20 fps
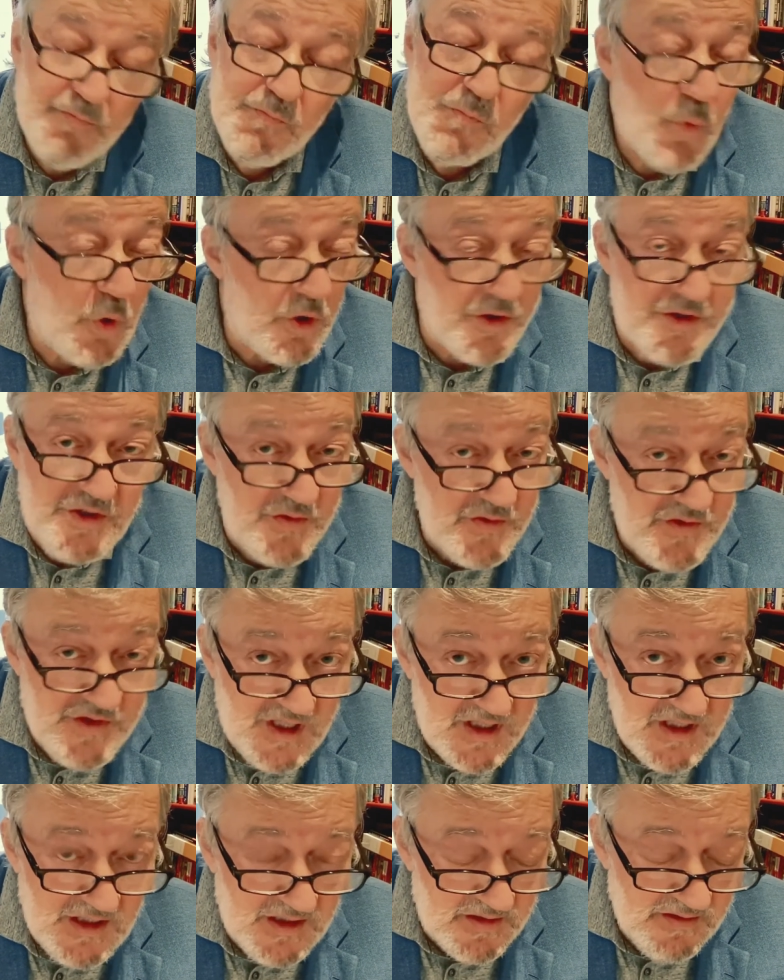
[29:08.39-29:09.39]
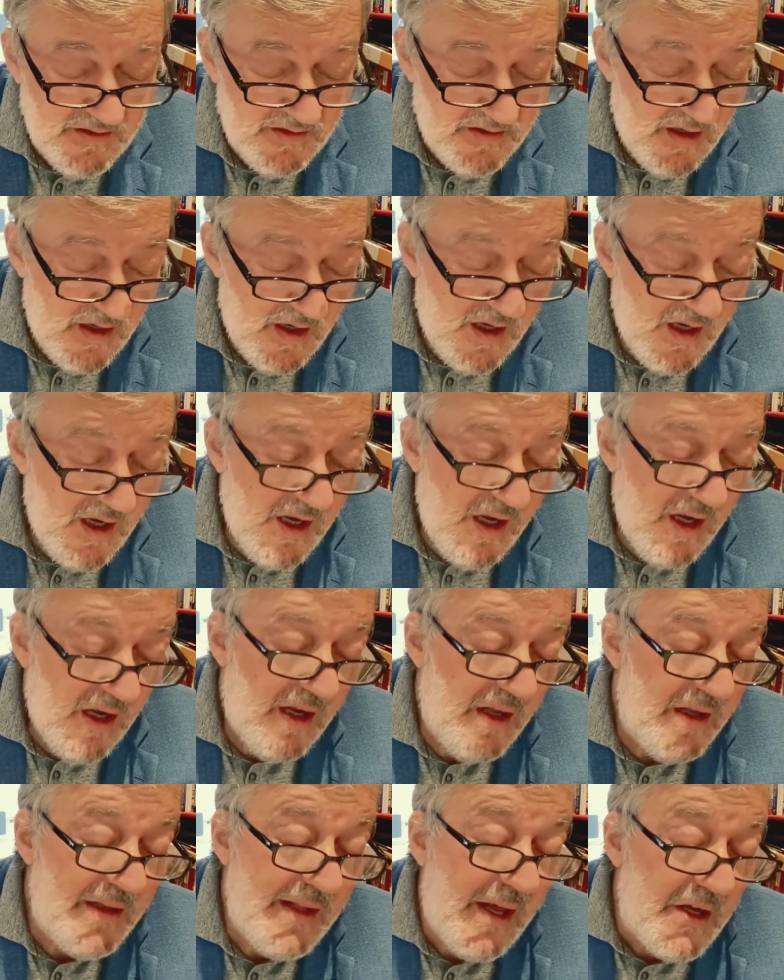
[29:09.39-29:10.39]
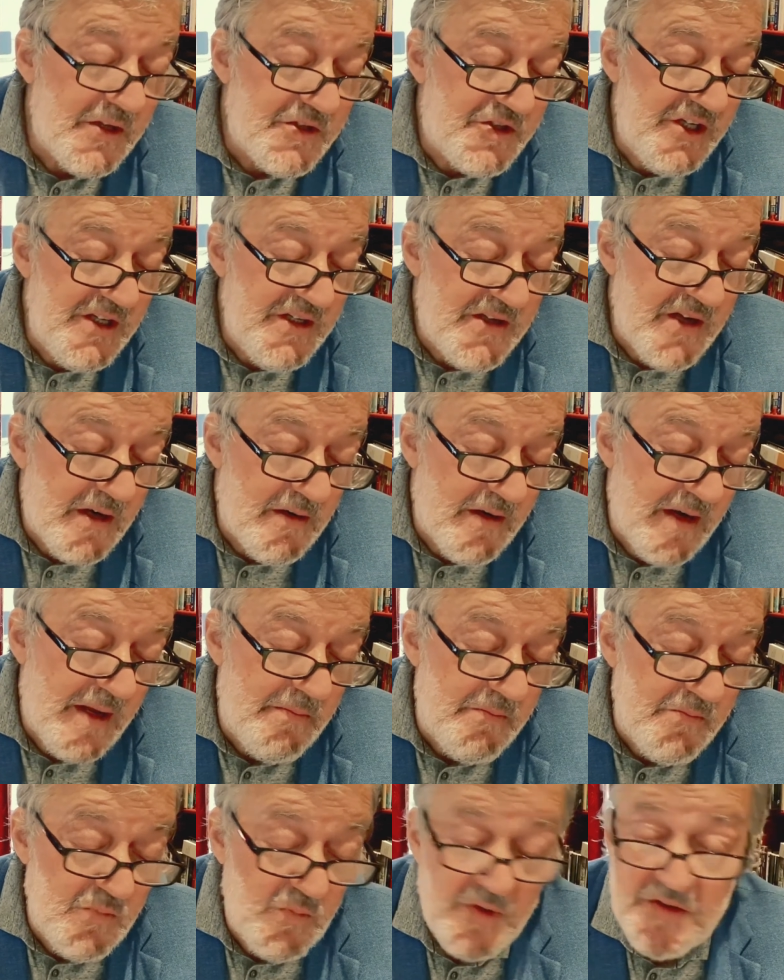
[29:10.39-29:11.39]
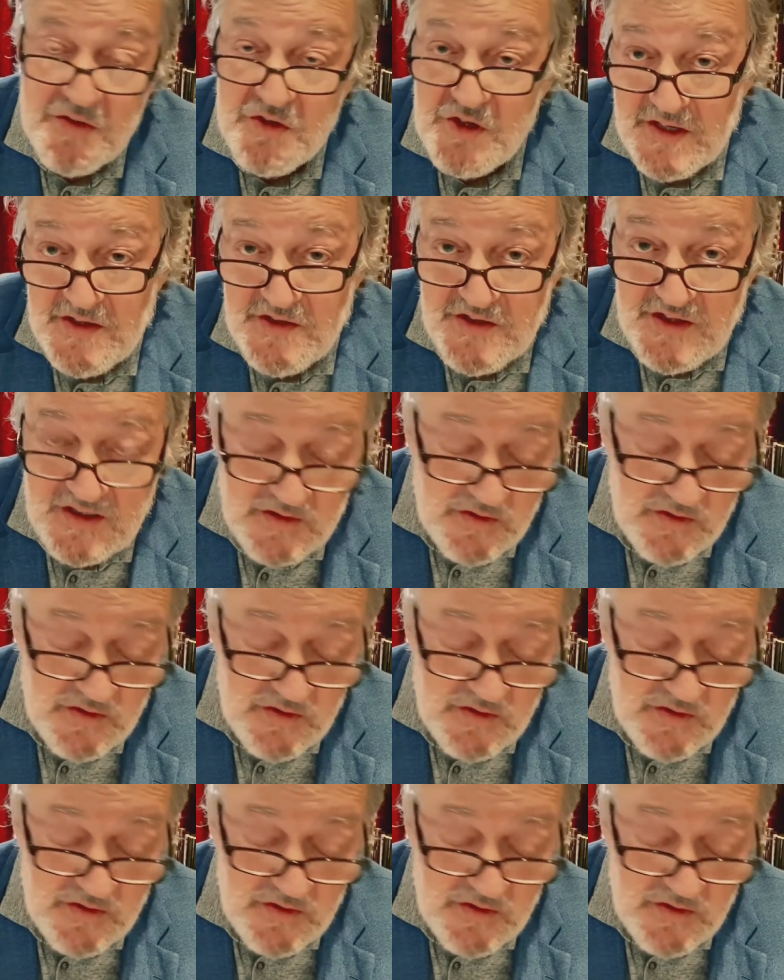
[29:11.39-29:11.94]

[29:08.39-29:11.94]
"What are you singing?" "L'archie Darem with J.C.